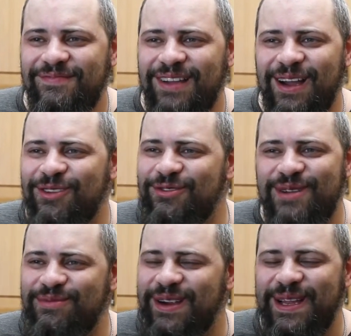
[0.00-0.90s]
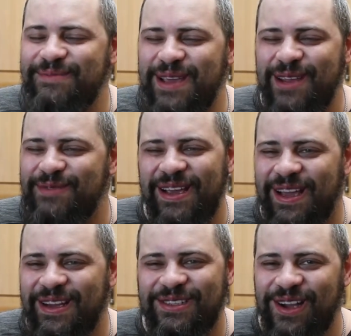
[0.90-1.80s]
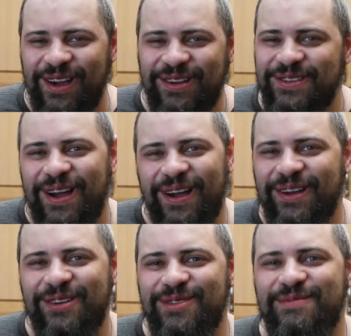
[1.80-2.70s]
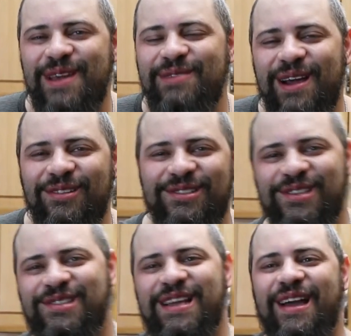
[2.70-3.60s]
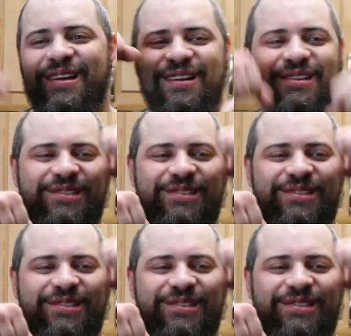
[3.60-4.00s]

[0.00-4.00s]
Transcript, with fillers: don't remember any meat being in a Choco Taco, but maybe I was just snacking on a